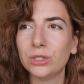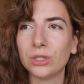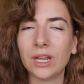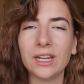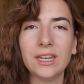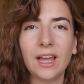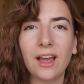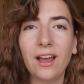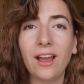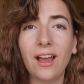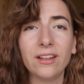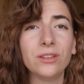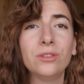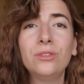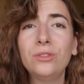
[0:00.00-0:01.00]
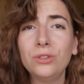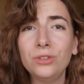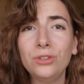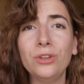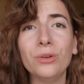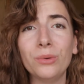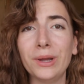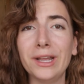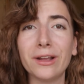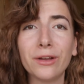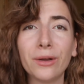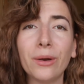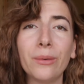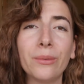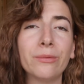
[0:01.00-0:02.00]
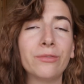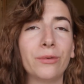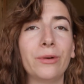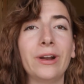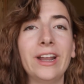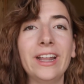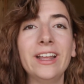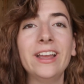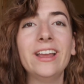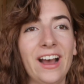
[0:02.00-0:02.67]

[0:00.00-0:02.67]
Should I not do it? Go for it.